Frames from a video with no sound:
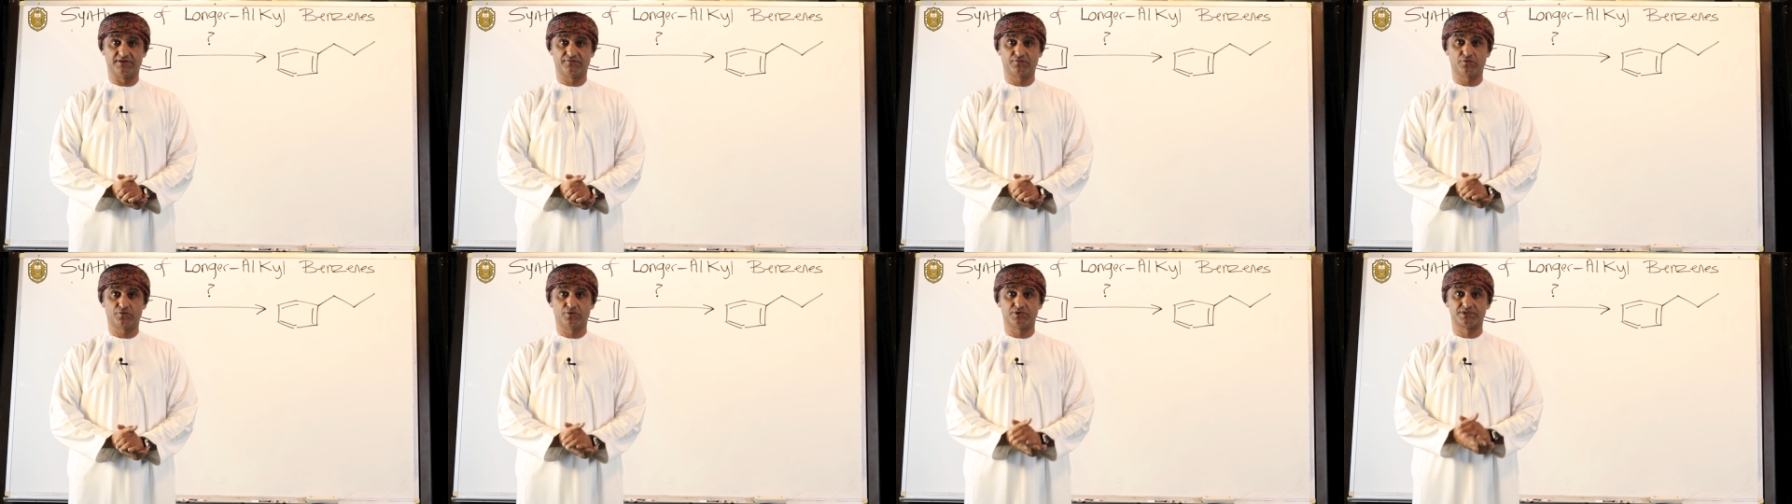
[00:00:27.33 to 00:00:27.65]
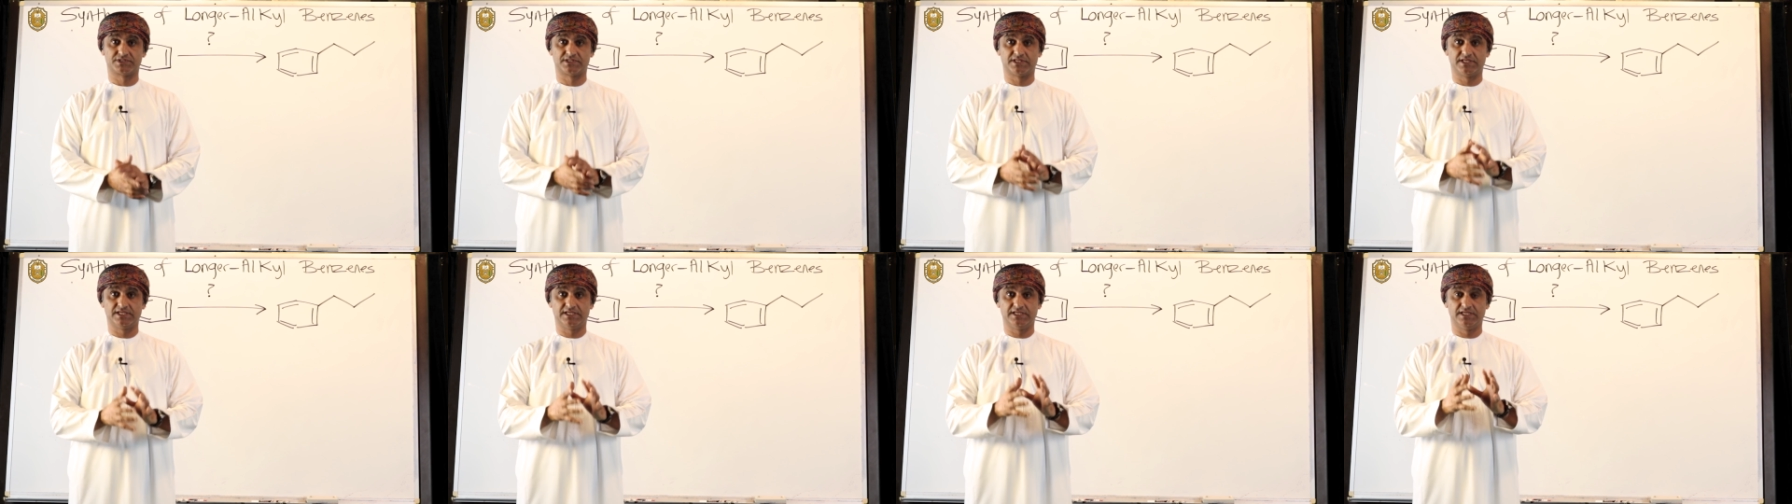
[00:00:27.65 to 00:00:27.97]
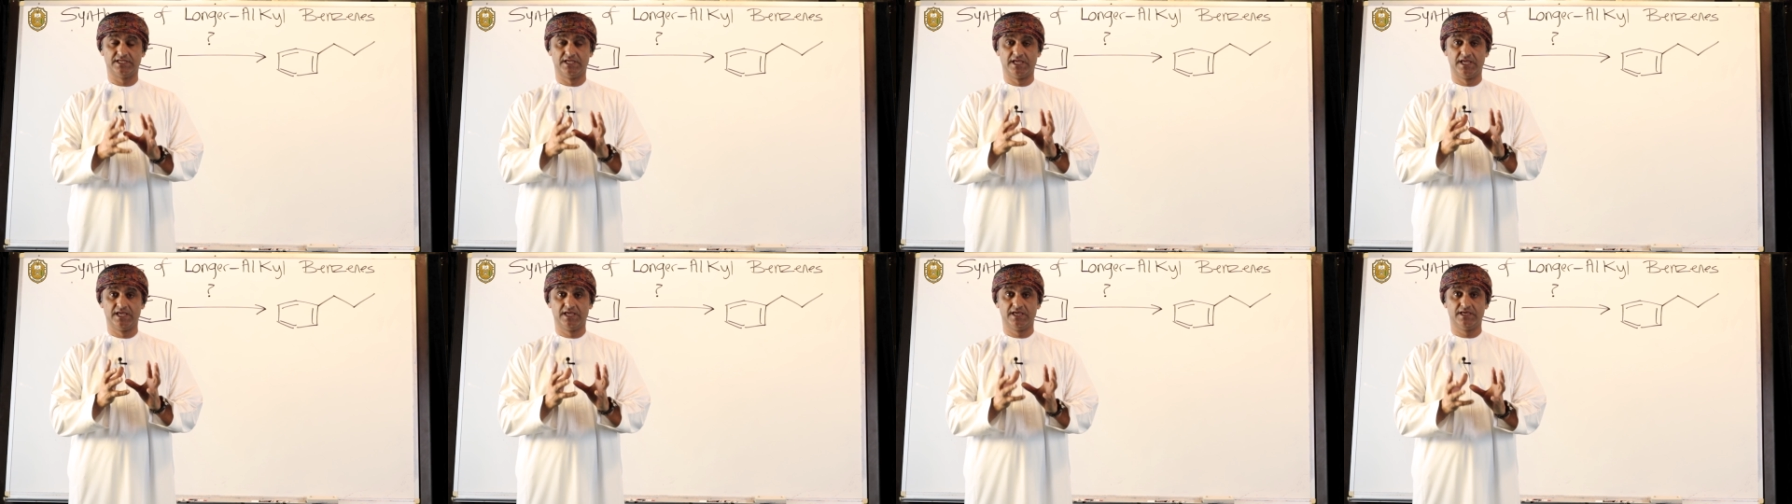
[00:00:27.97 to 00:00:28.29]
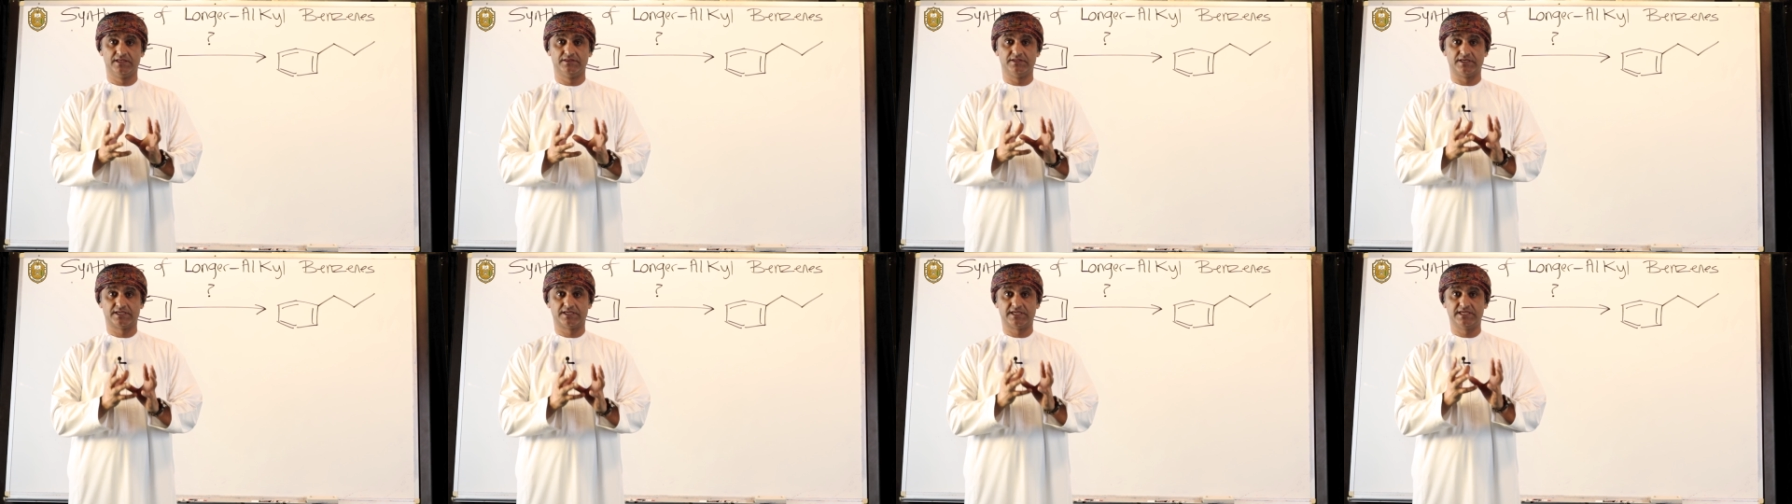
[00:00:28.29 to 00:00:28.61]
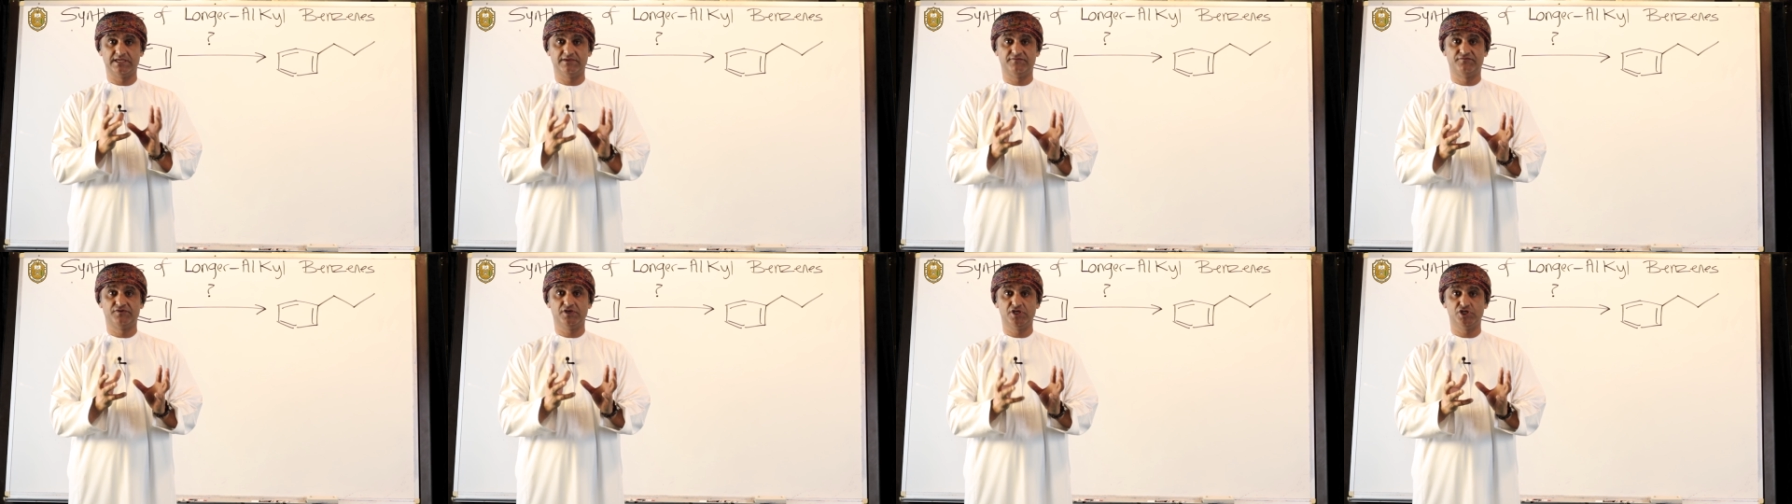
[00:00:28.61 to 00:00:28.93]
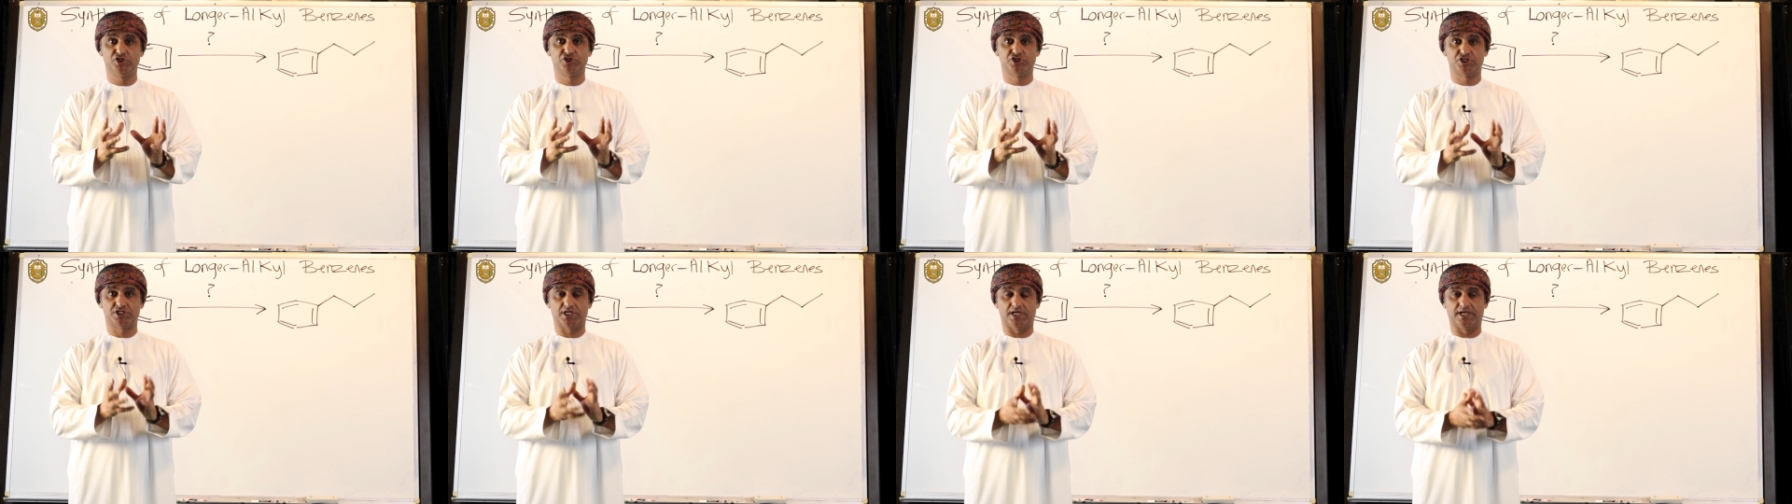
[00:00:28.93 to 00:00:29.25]
Of course, the key
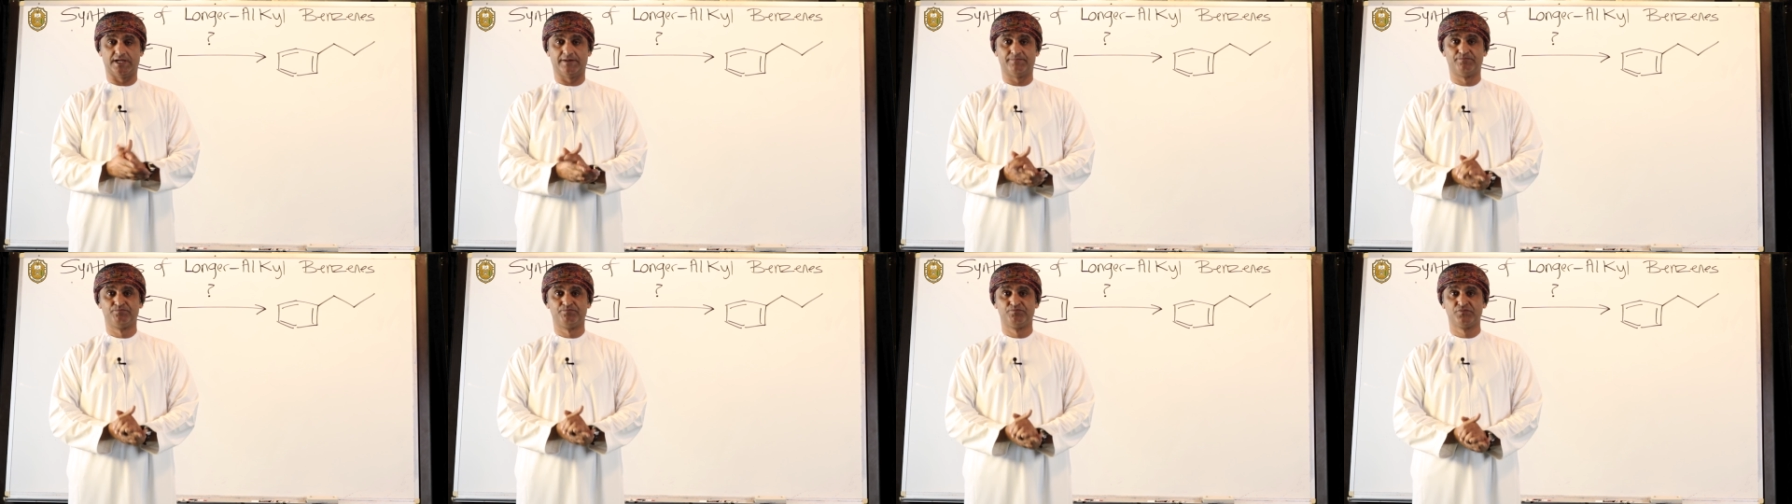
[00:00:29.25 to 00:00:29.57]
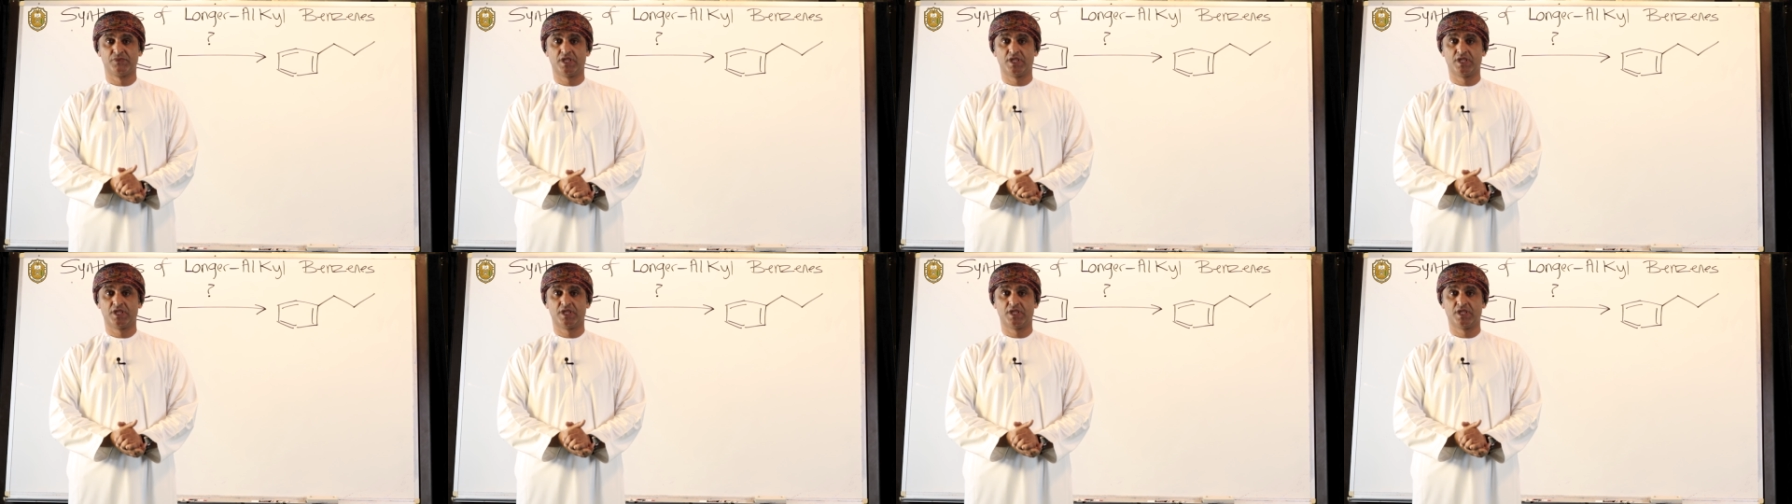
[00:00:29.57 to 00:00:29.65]
feature